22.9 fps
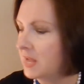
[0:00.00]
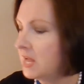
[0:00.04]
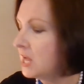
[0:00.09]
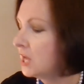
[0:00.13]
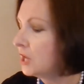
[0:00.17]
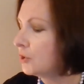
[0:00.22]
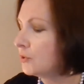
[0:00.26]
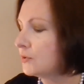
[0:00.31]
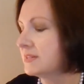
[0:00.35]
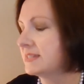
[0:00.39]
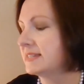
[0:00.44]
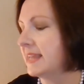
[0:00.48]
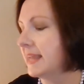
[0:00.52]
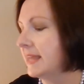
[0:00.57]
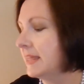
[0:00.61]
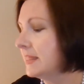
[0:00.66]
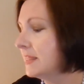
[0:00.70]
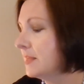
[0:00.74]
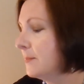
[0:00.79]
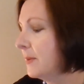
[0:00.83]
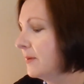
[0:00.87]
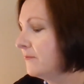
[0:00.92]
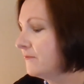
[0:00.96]

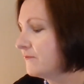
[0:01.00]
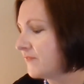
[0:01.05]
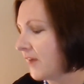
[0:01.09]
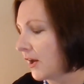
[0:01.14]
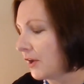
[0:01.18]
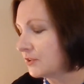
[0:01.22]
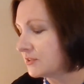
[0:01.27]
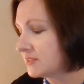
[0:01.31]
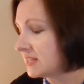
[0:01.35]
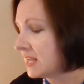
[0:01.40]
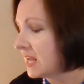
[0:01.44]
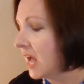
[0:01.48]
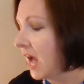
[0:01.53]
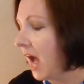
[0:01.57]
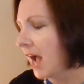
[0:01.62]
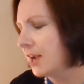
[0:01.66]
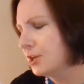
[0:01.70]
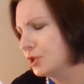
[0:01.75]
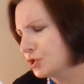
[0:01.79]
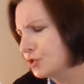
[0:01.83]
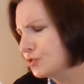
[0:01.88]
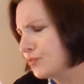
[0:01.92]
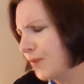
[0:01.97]
Chrysanthemum felt a
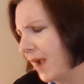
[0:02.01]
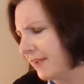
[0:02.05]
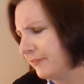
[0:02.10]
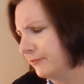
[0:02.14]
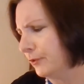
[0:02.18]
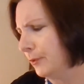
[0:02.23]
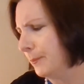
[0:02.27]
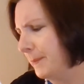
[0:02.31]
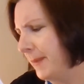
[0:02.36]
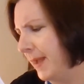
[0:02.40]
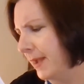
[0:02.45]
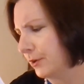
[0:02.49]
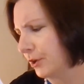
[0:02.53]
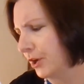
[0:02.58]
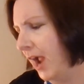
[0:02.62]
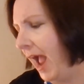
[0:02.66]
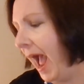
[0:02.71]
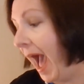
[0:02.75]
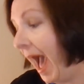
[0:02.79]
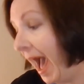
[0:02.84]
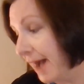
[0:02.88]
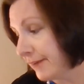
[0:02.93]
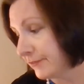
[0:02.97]
trifle better
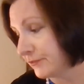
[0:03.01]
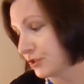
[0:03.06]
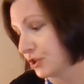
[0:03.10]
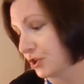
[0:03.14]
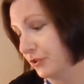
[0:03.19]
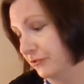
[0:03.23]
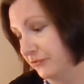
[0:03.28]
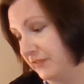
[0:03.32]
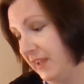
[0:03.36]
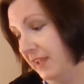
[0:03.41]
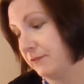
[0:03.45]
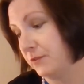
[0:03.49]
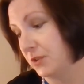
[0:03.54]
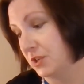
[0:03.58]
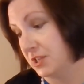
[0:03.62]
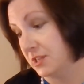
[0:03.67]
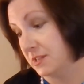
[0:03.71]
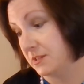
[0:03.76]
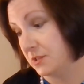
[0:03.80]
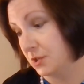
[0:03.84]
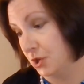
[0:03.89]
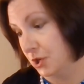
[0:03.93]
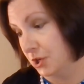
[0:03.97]
after her favorite
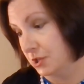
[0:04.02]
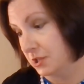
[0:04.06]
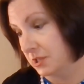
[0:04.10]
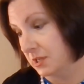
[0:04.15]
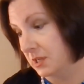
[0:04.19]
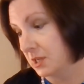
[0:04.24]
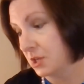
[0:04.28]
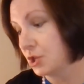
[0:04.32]
dessert,